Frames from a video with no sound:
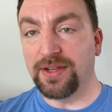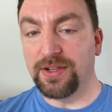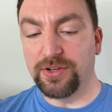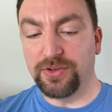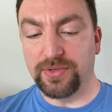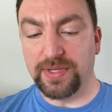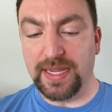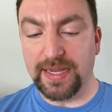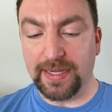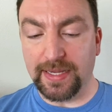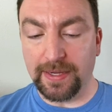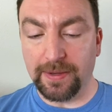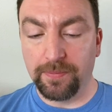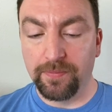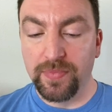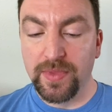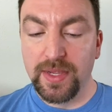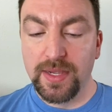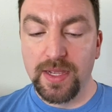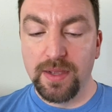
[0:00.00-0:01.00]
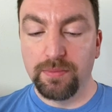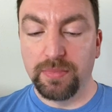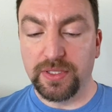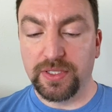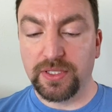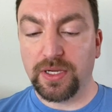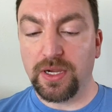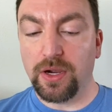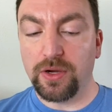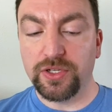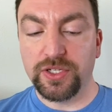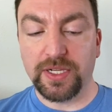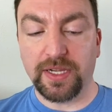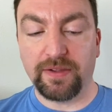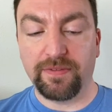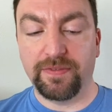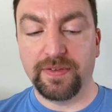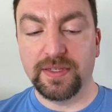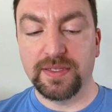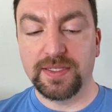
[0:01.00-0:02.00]
undertaking, but
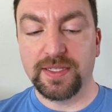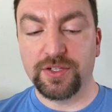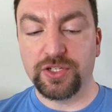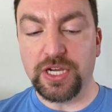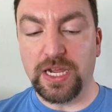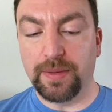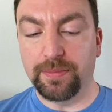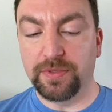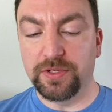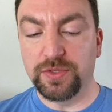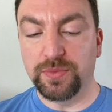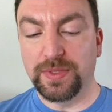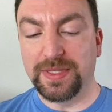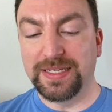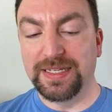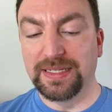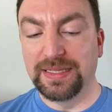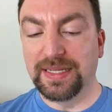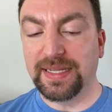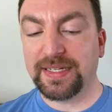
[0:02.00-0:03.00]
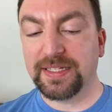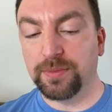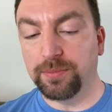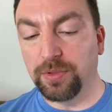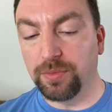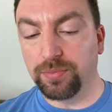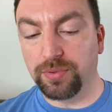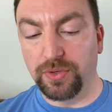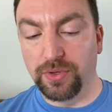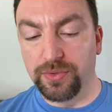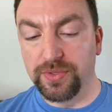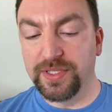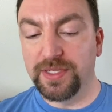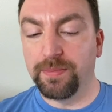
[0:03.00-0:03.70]
Tokarczuk fills the chapters with delectable prose